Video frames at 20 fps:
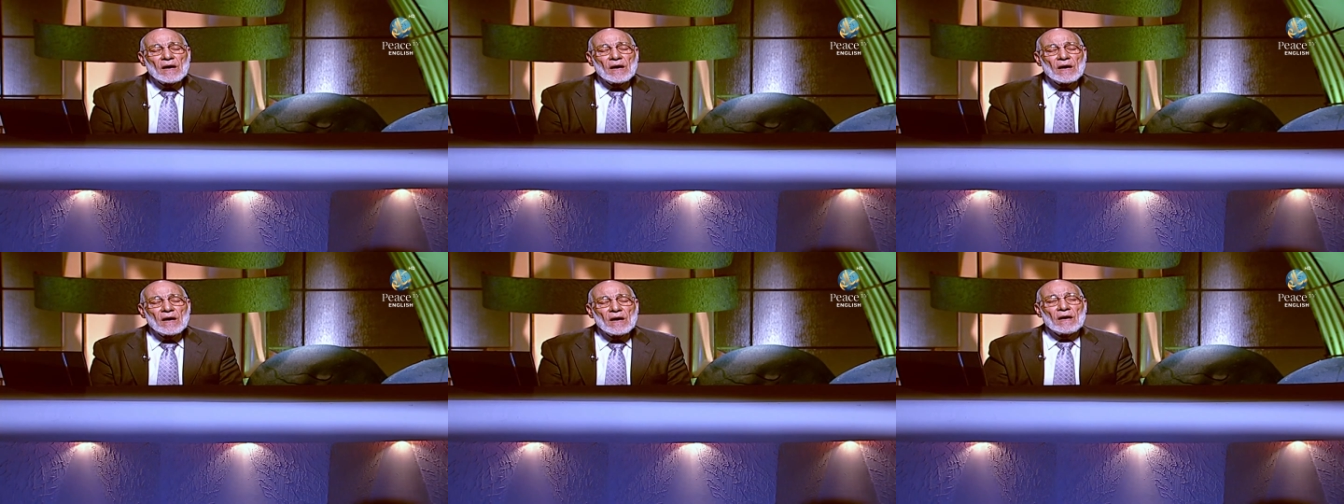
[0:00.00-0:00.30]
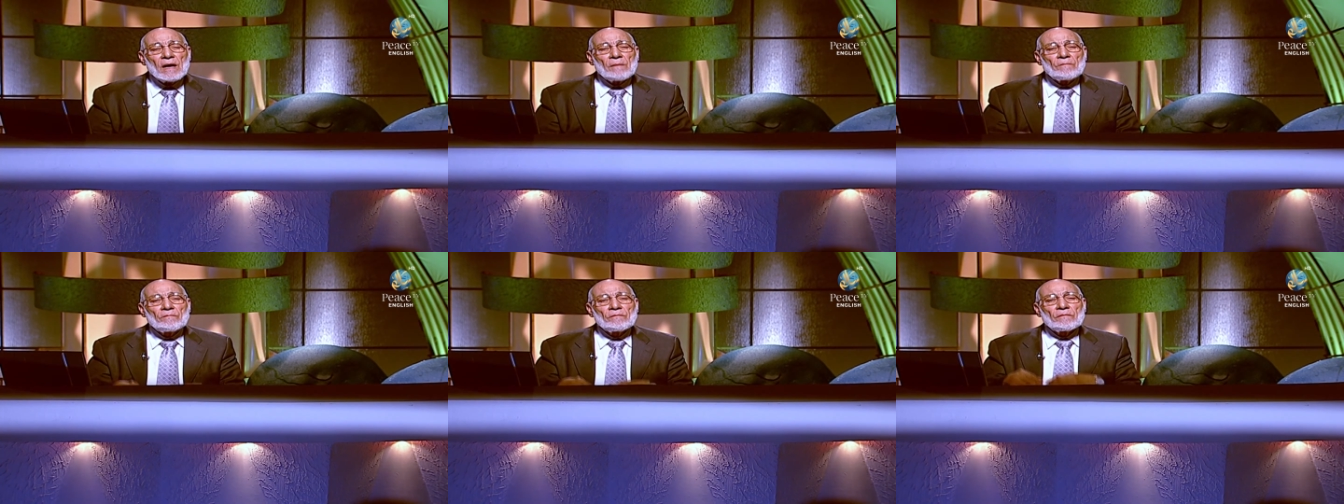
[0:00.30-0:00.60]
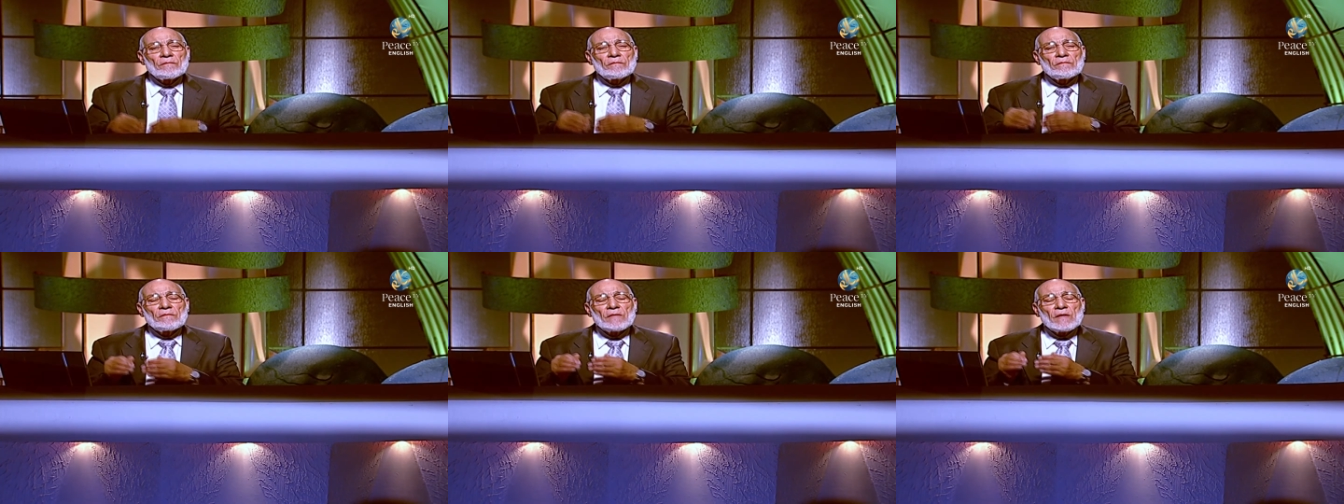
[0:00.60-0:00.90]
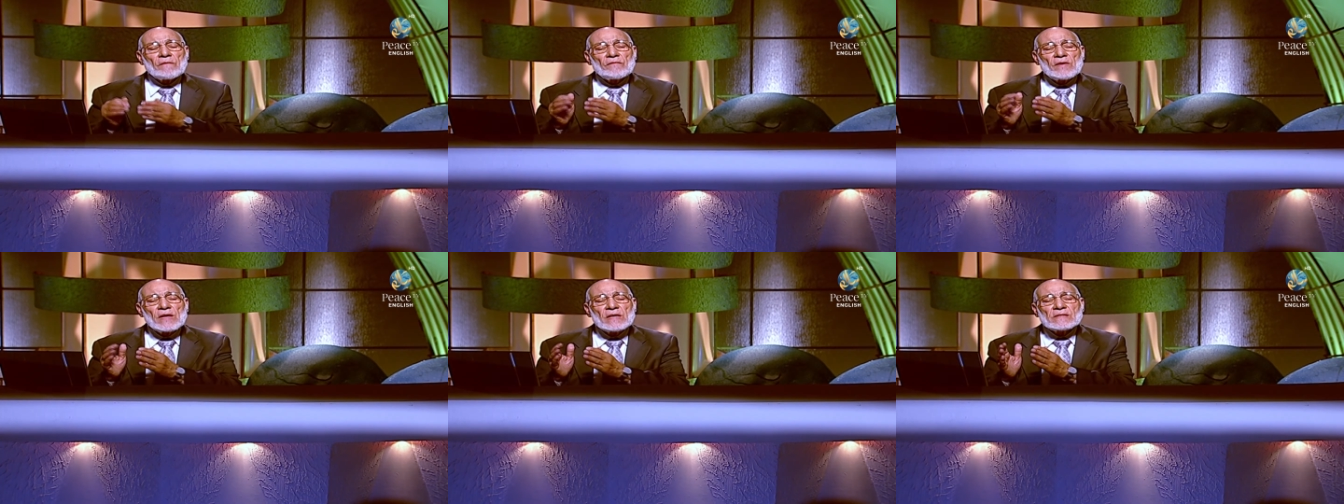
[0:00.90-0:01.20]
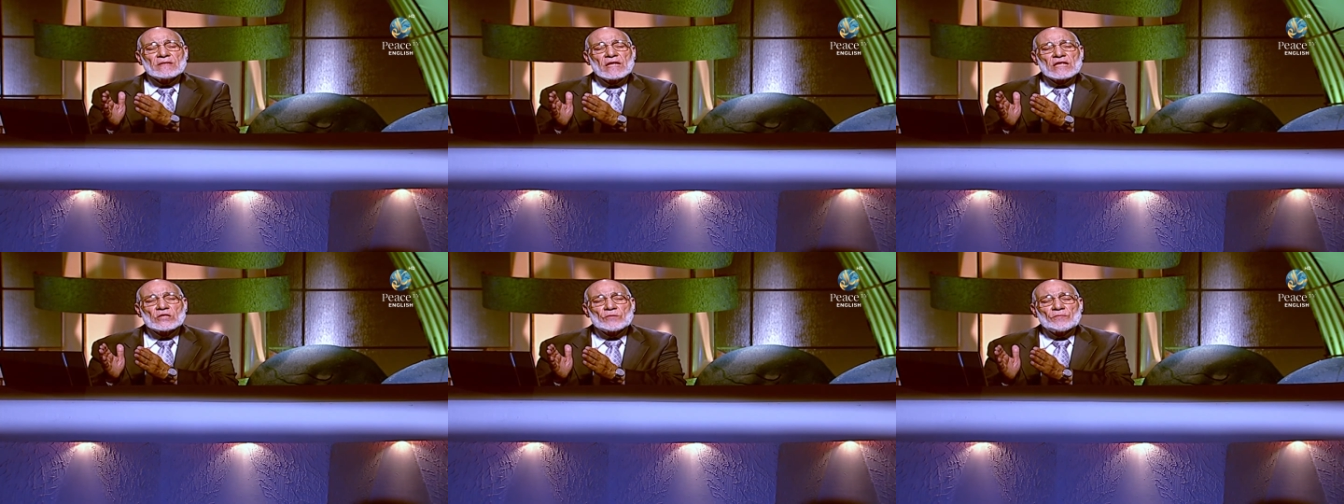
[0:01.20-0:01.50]
uh, the verse
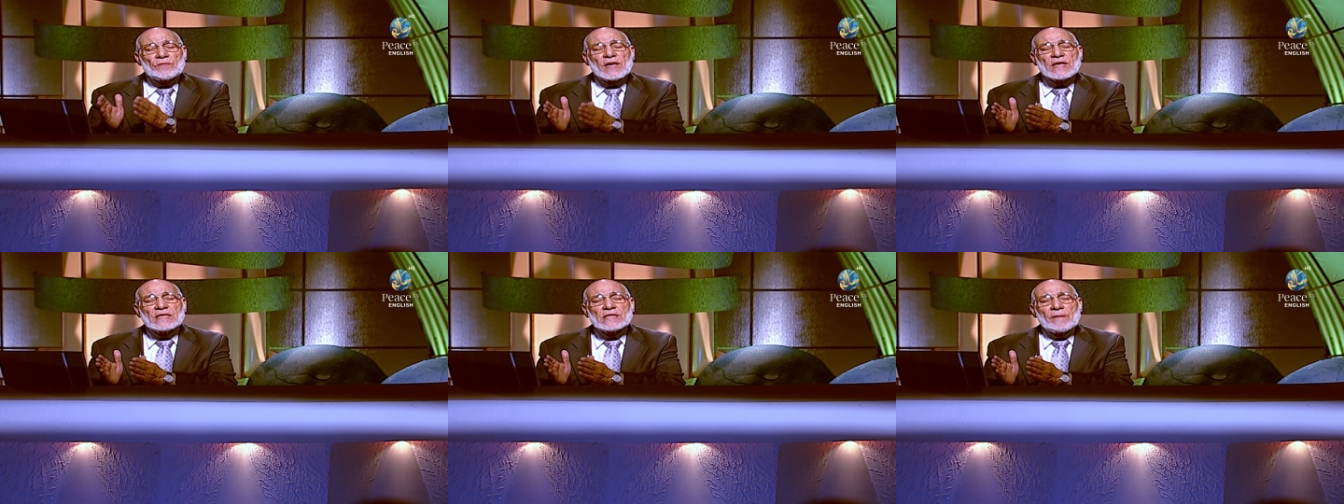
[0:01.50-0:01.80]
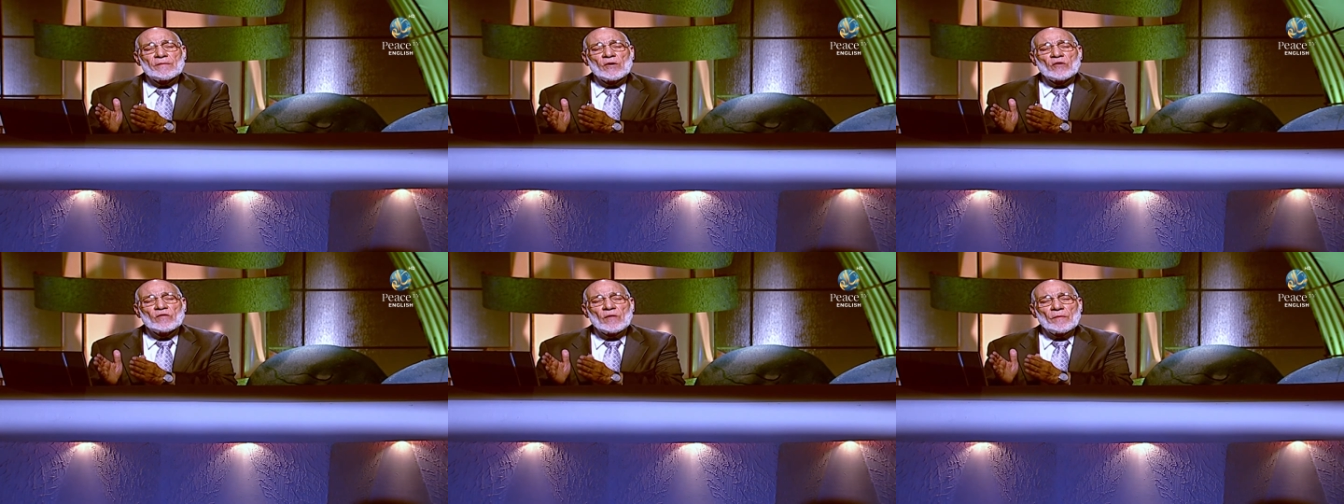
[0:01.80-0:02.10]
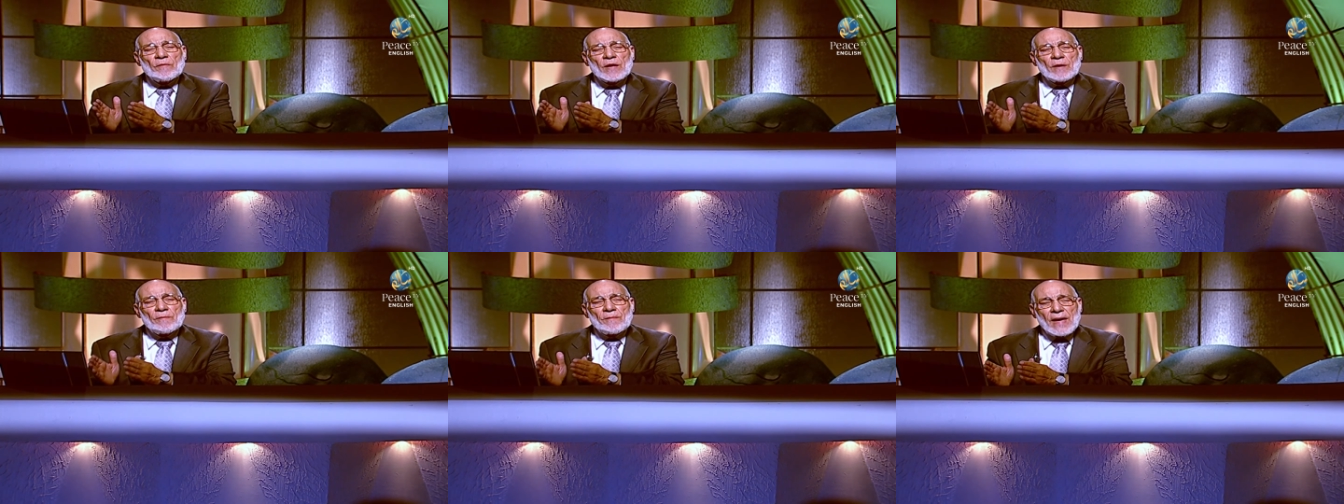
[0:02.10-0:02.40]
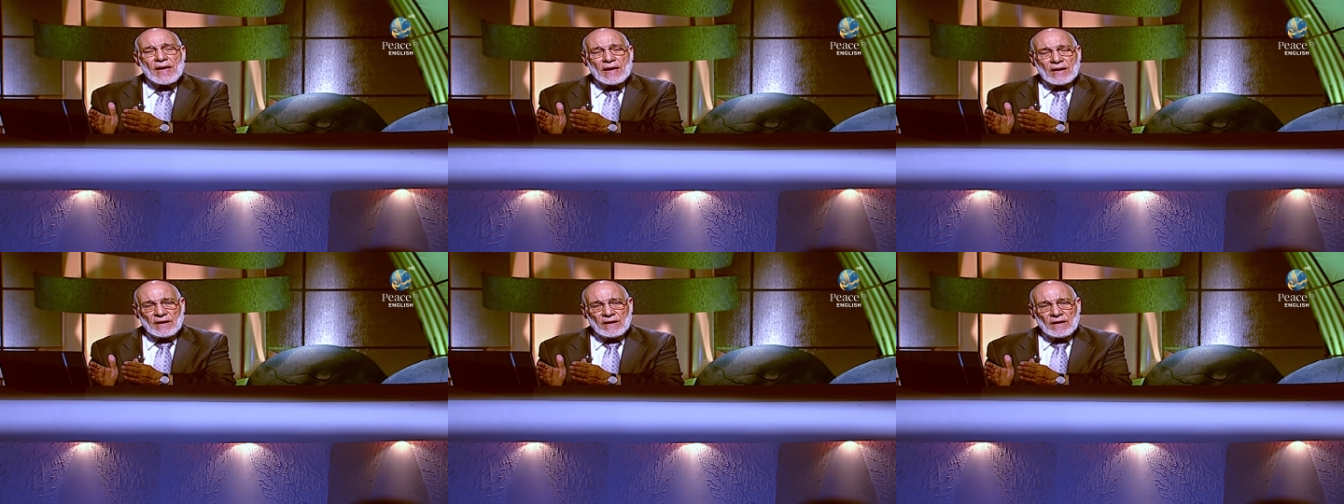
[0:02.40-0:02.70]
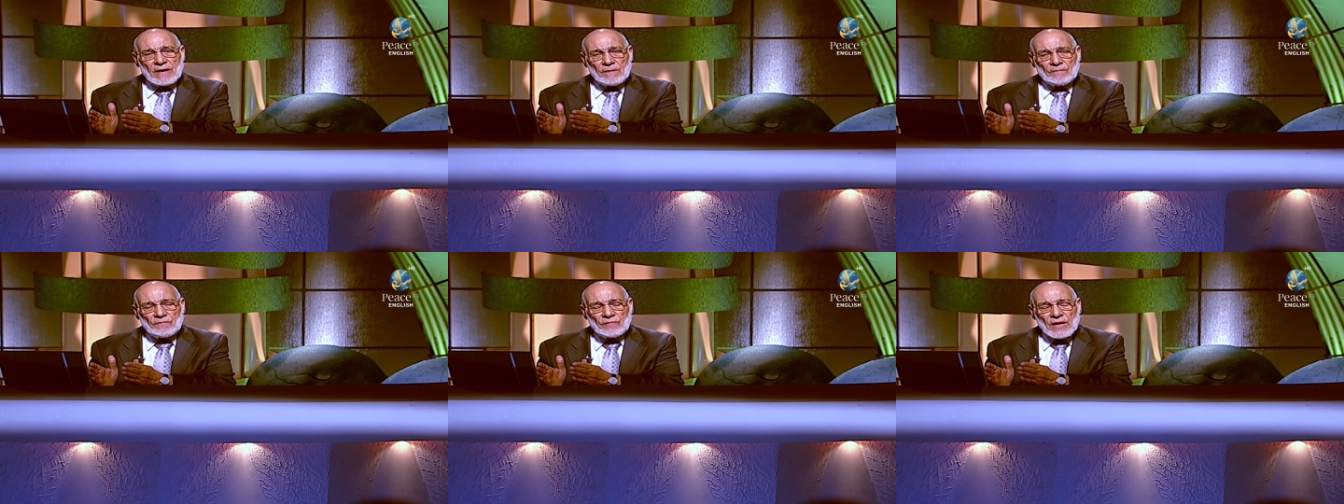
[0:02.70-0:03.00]
that speaks about the Big Bang
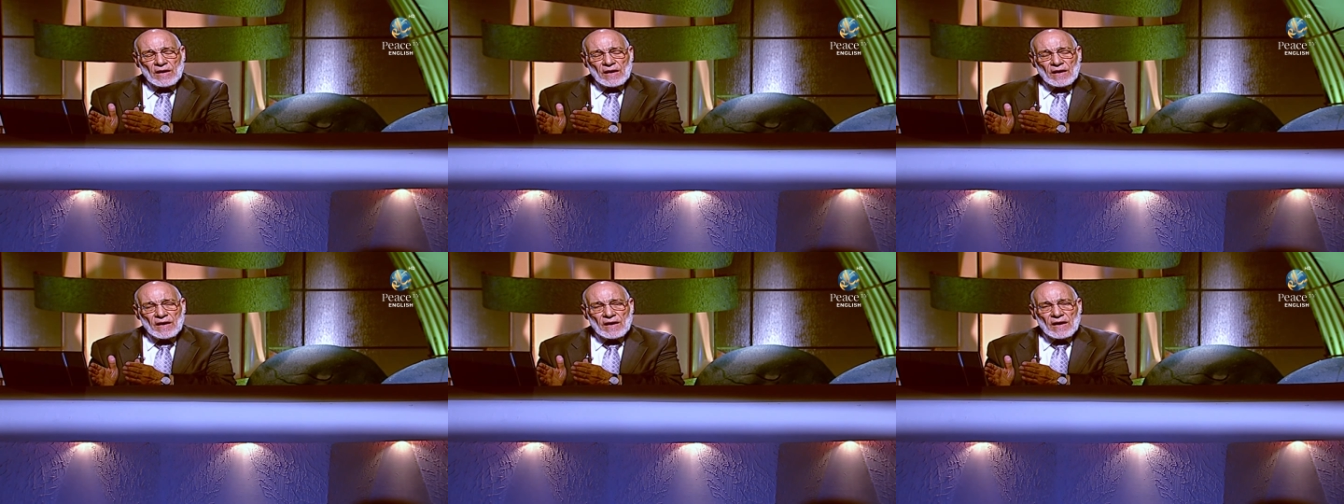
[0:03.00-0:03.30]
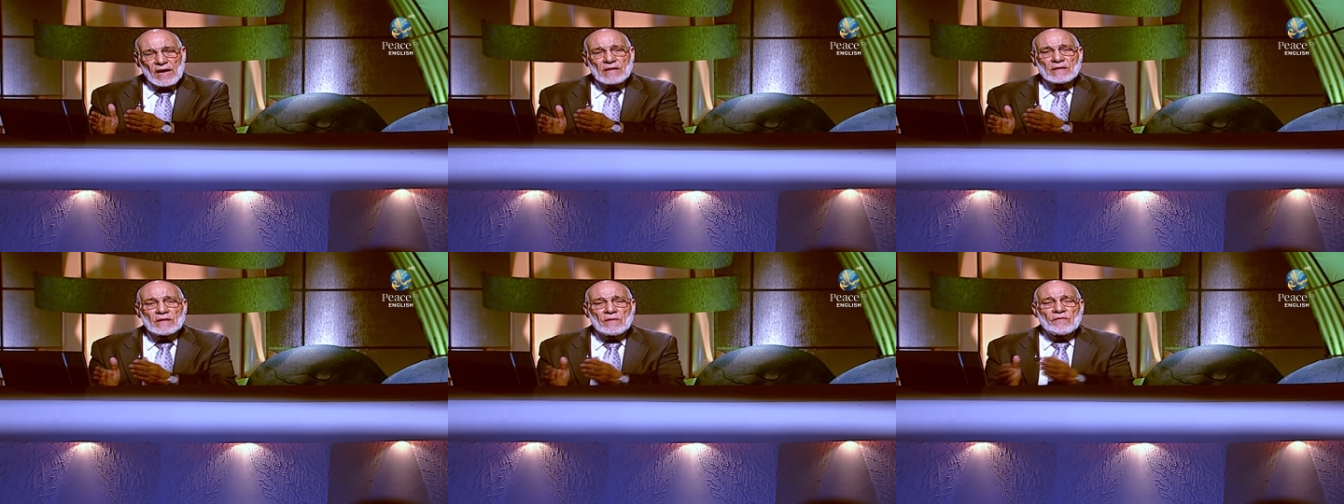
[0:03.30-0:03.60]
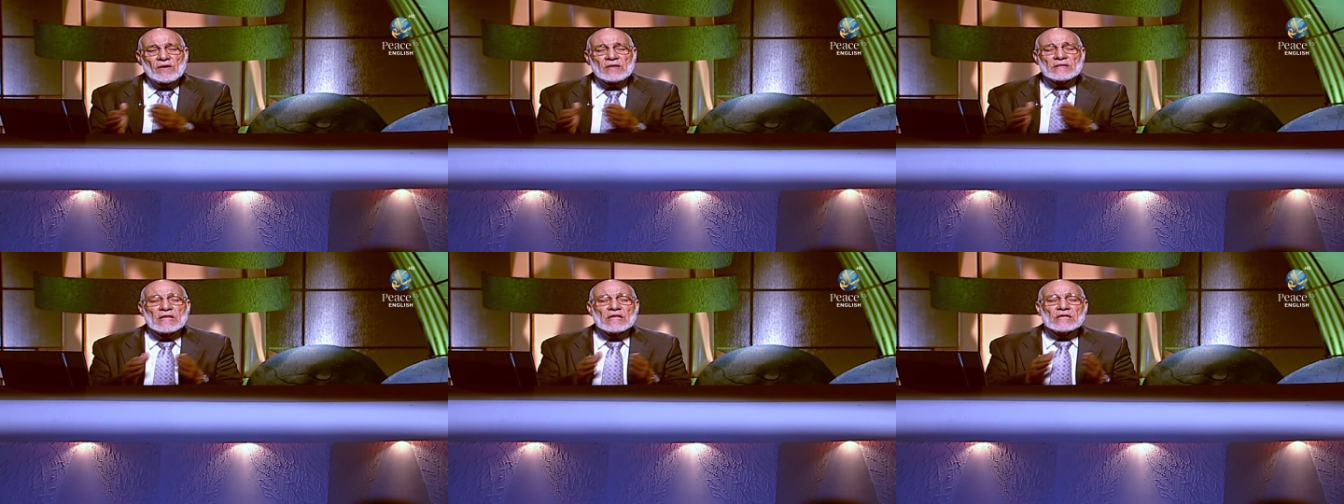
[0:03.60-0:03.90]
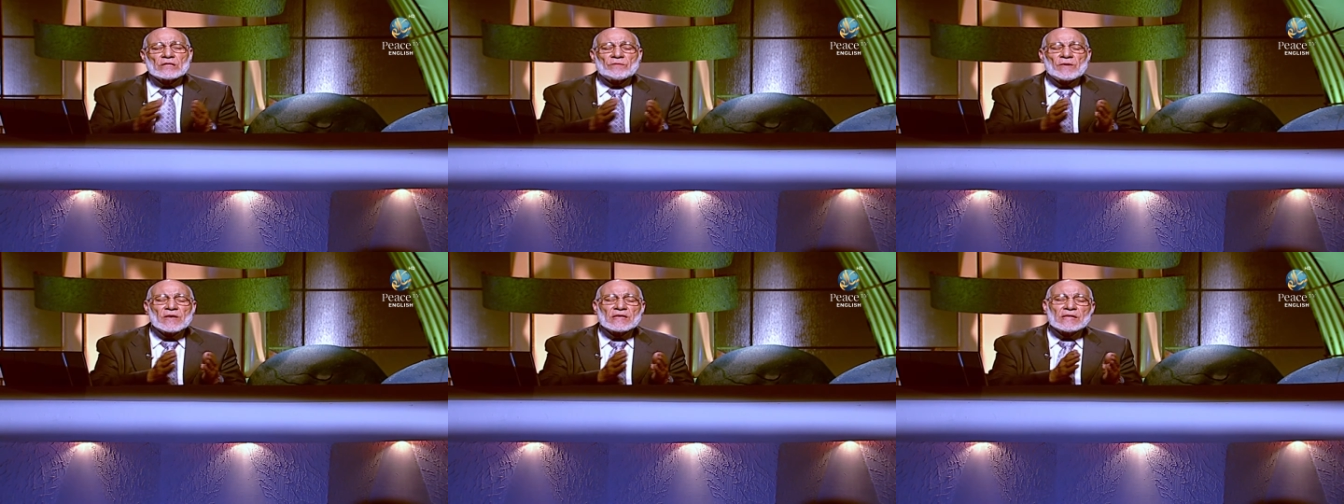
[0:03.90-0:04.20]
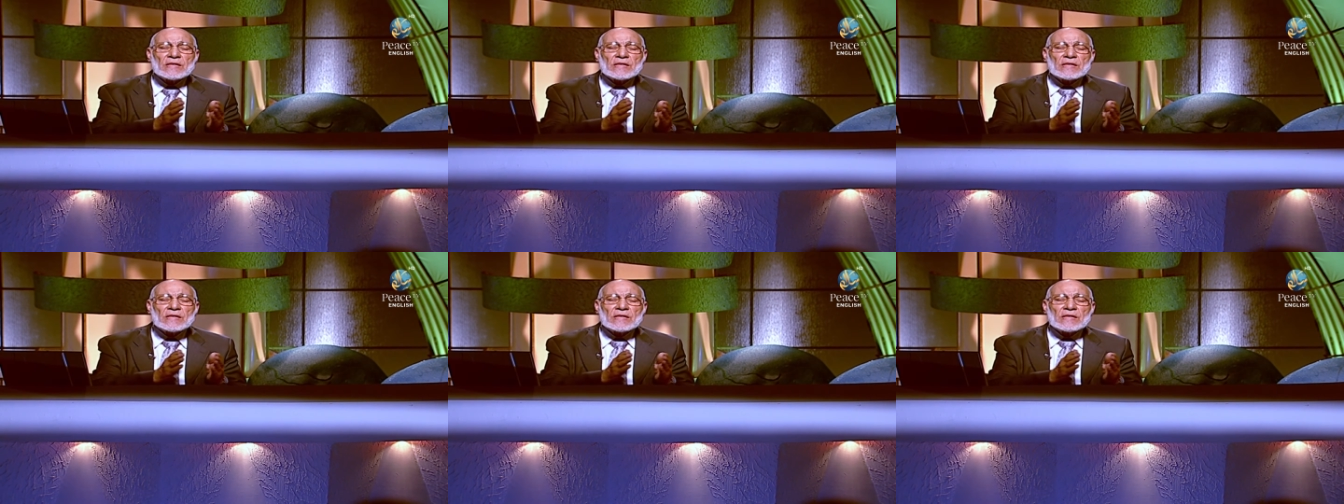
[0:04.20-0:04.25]
and the verse that speaks